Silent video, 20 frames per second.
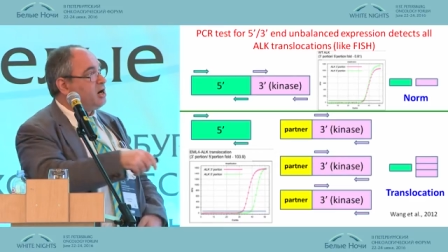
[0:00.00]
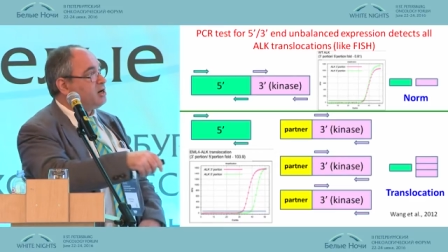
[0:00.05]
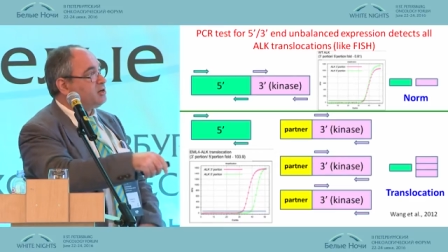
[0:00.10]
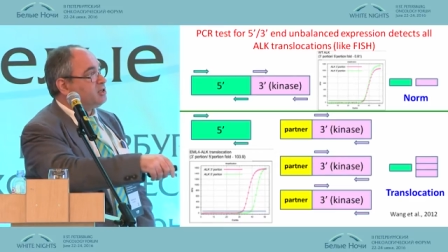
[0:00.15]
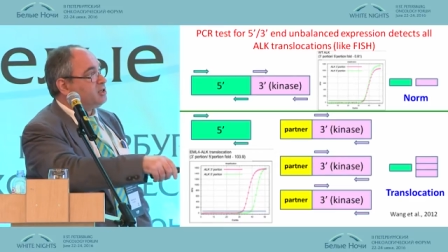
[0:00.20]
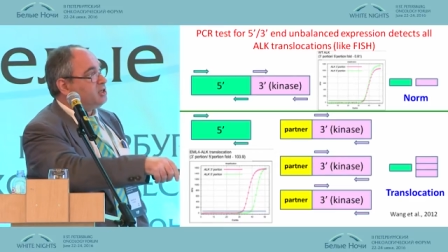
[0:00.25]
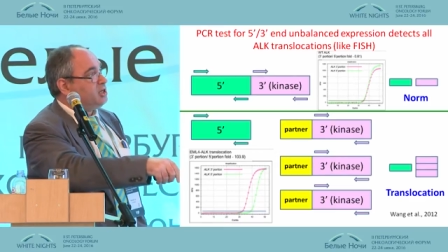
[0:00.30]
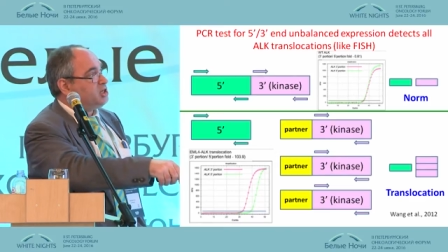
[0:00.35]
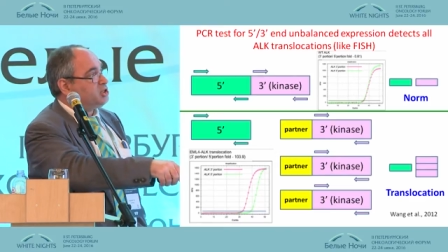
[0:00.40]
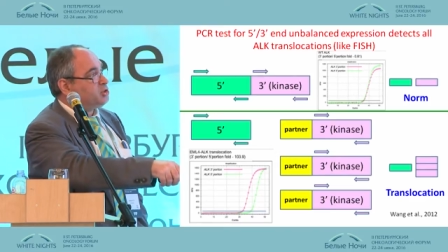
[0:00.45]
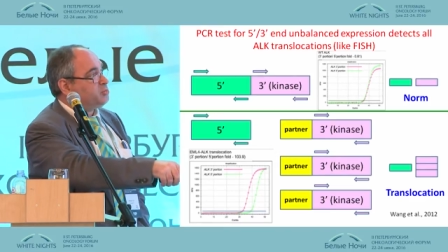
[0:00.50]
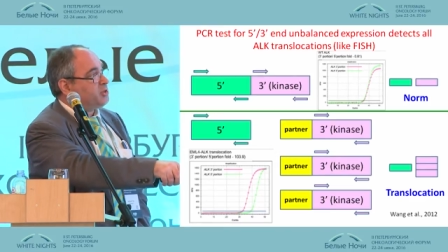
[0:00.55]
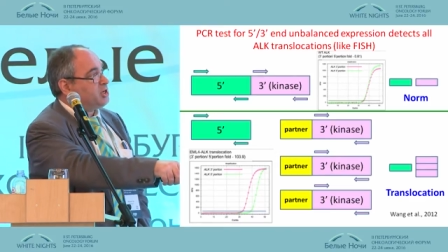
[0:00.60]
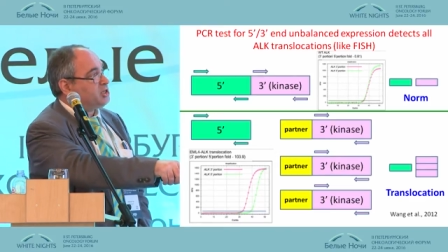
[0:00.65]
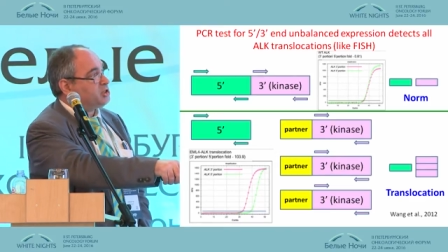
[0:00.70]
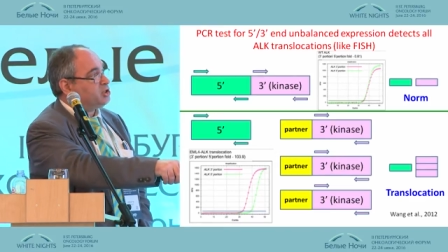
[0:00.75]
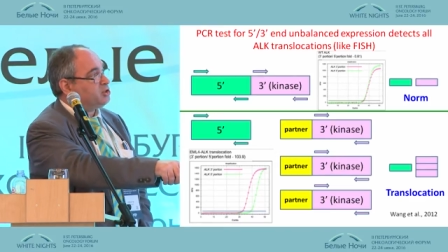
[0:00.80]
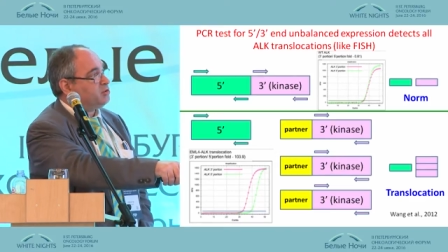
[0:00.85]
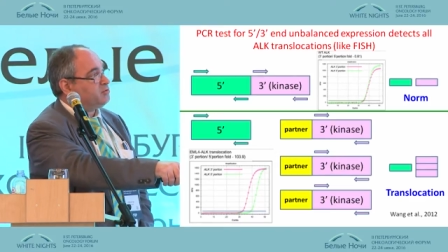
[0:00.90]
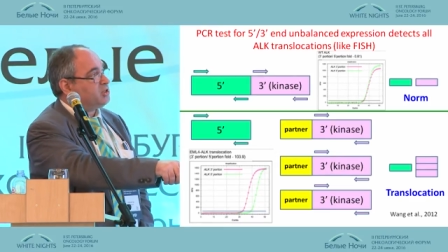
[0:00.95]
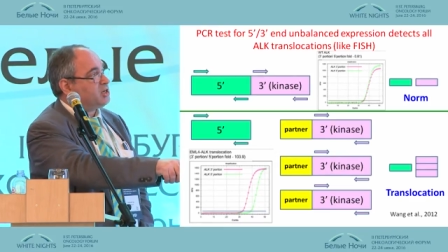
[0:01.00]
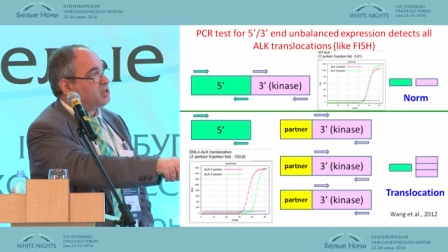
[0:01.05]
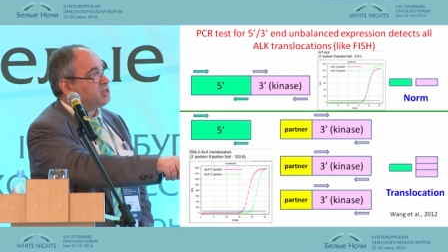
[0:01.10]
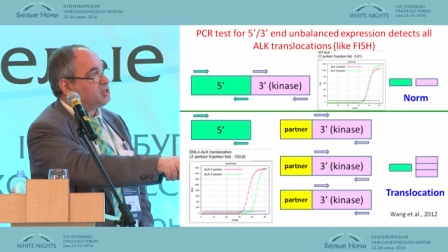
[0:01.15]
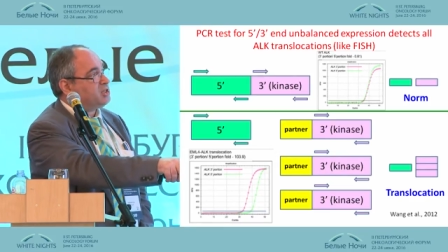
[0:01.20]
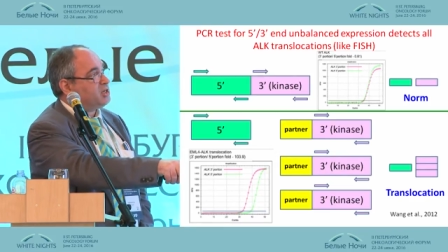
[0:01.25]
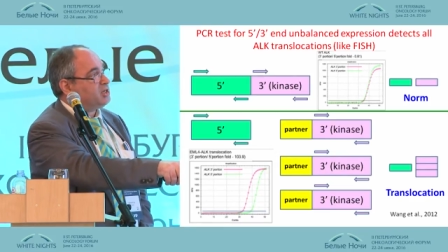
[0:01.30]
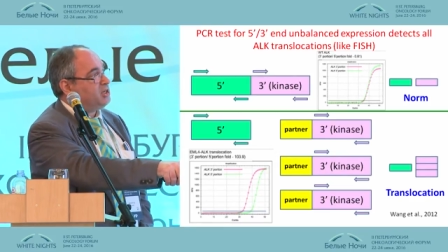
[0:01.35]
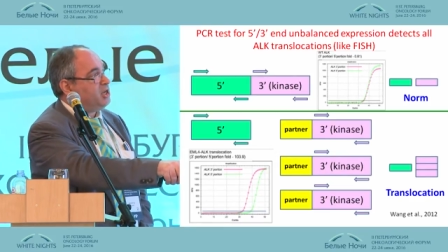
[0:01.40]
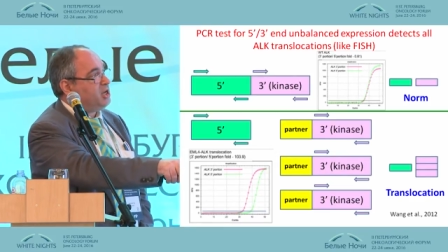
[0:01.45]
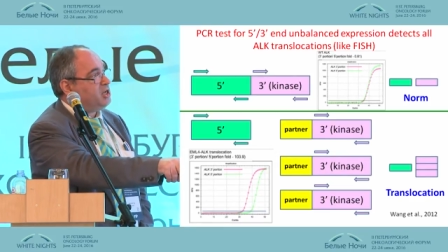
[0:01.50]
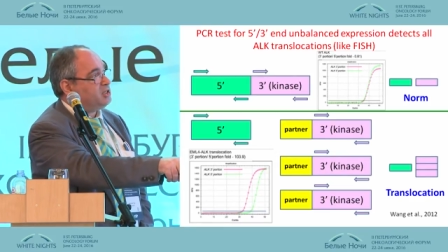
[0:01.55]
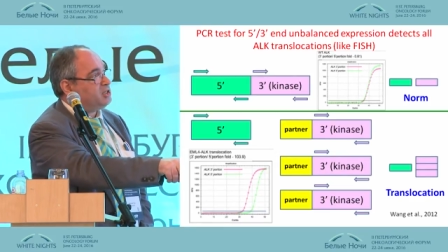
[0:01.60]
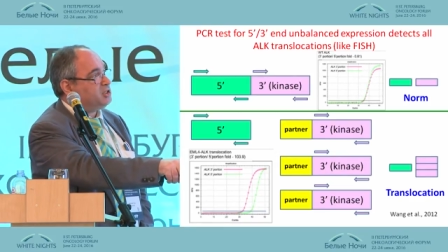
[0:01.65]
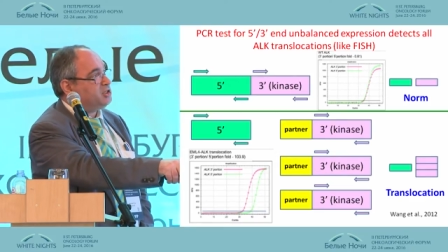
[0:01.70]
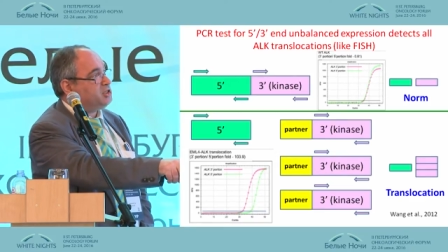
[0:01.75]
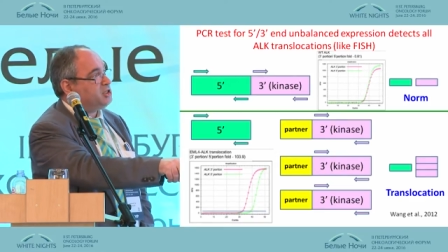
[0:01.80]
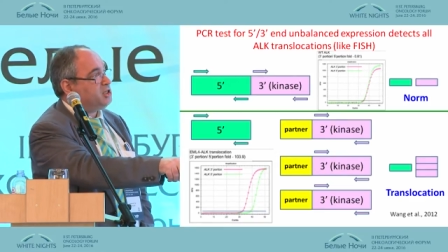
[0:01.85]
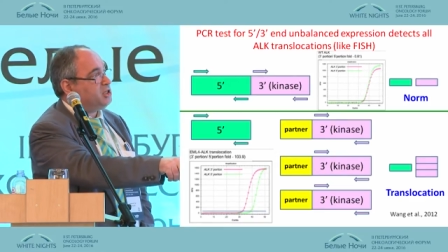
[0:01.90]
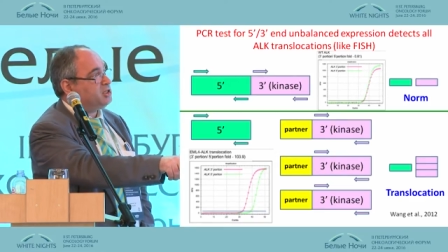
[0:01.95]
R N A expression of
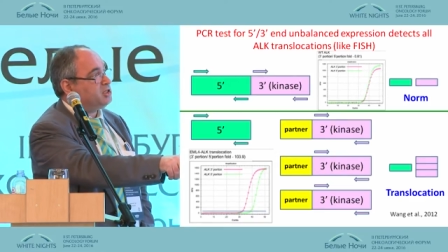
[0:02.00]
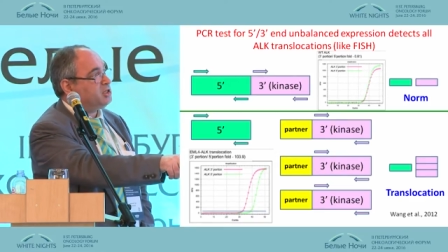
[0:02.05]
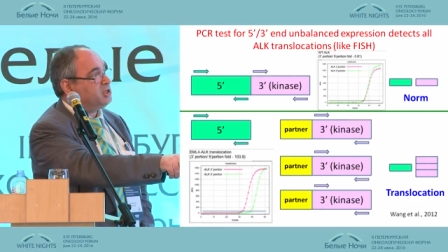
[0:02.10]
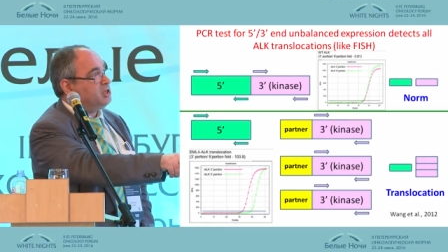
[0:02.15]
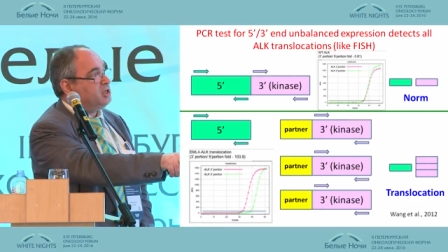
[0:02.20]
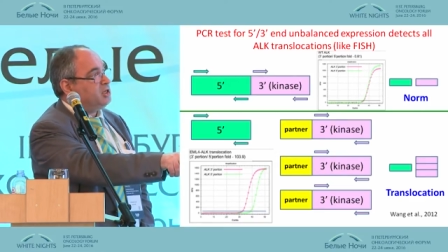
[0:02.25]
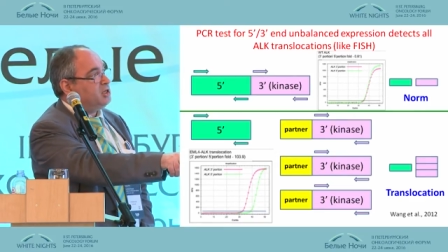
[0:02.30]
translocated gene,